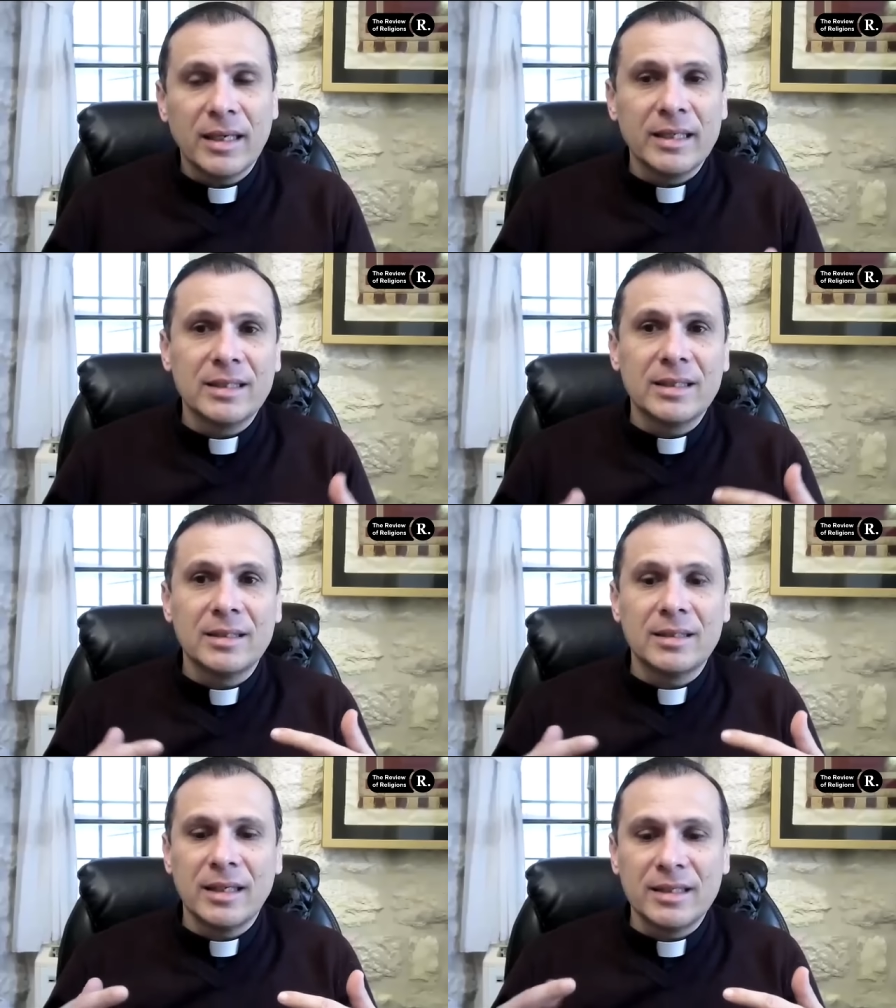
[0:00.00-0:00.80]

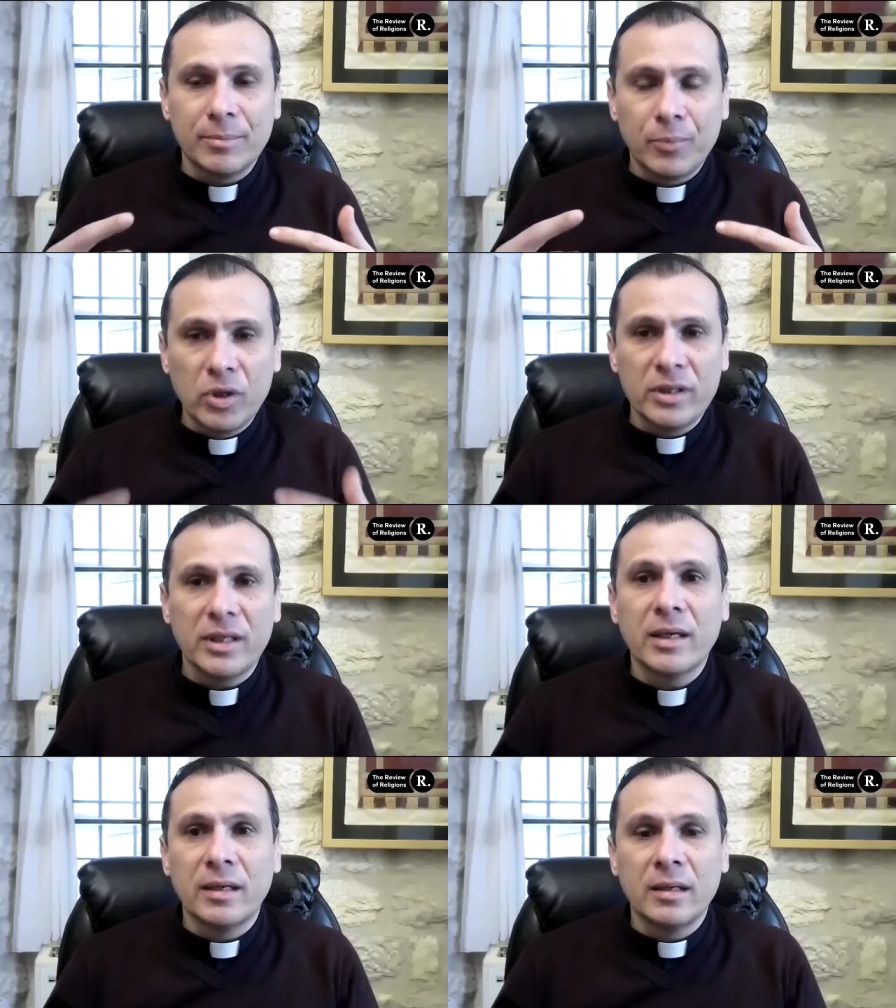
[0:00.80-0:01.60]
It's, it's a
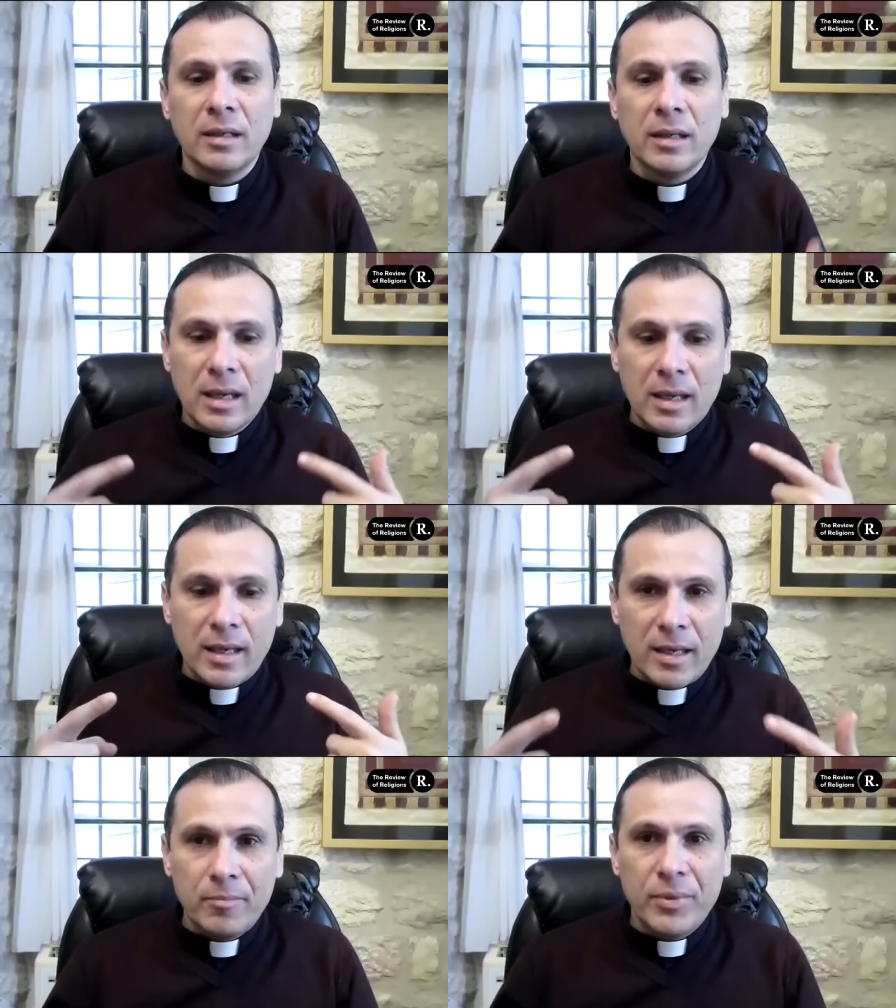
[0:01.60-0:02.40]
political,
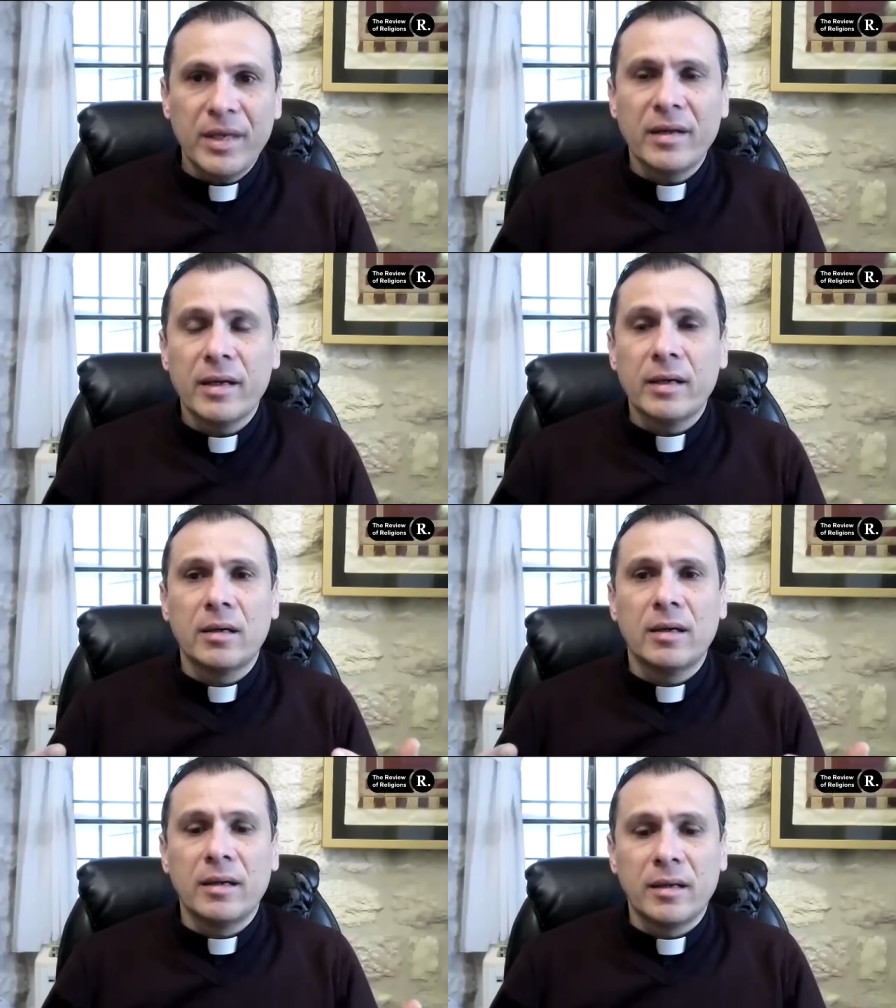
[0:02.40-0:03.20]

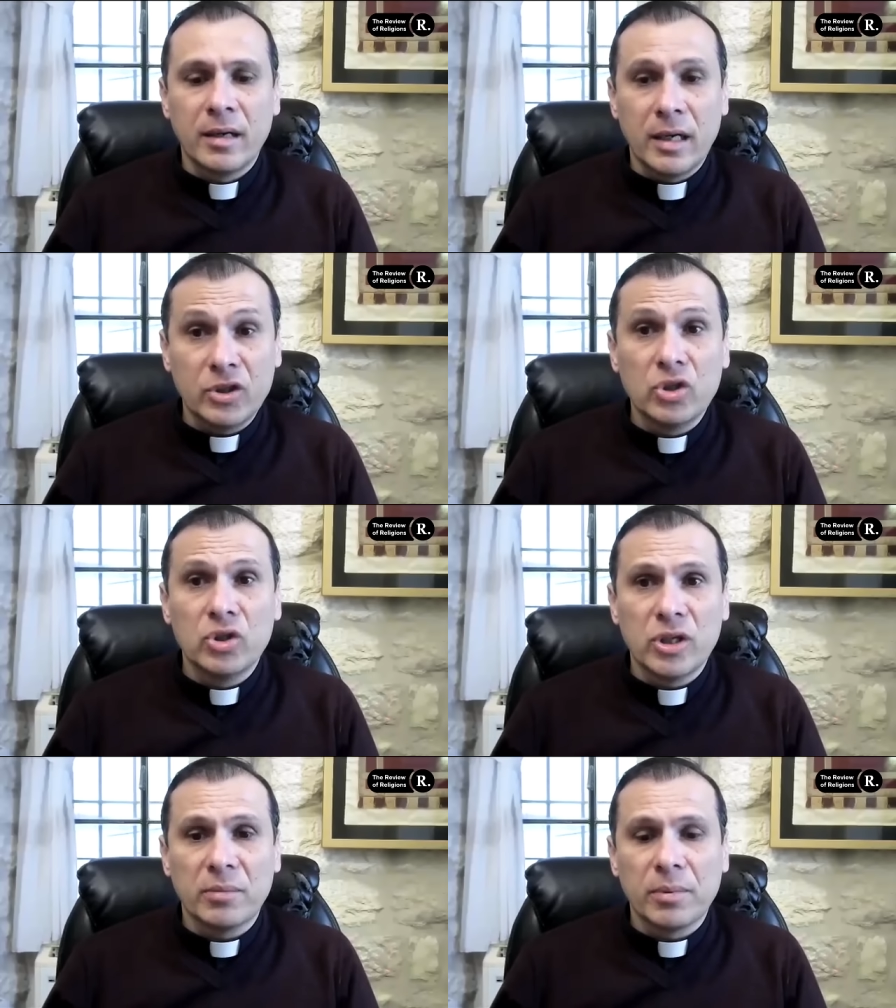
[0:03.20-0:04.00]
imperial
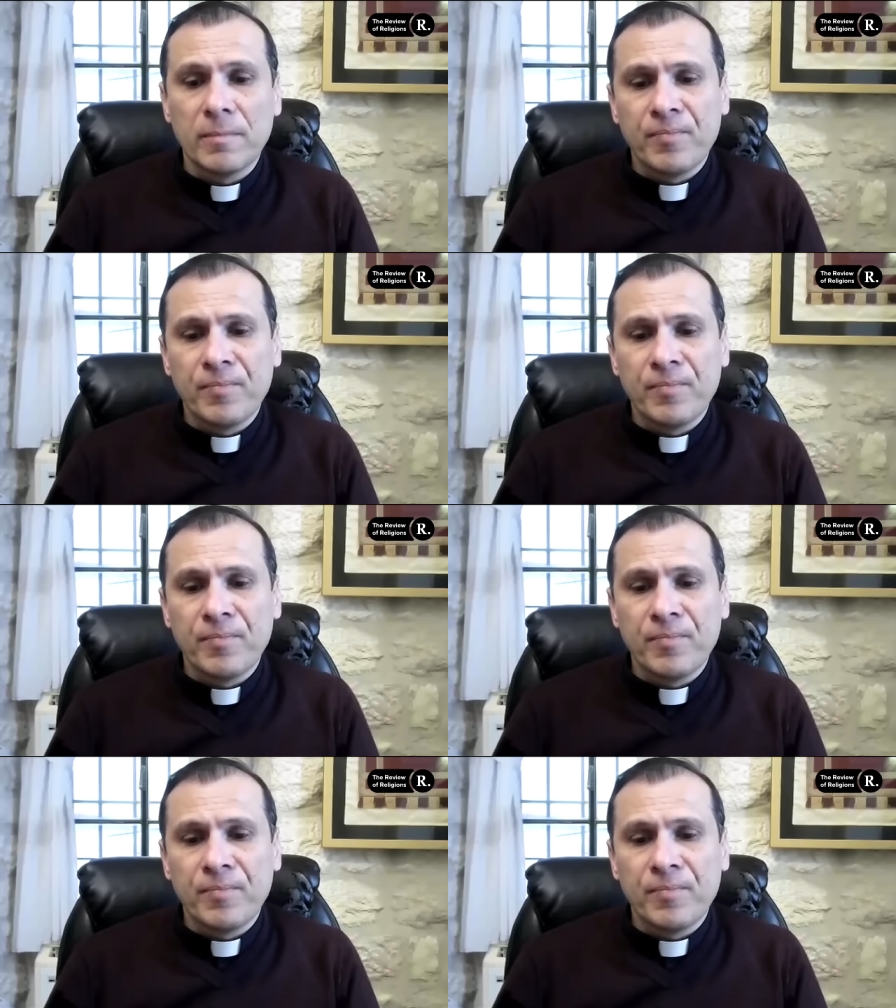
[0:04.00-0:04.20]
relationship.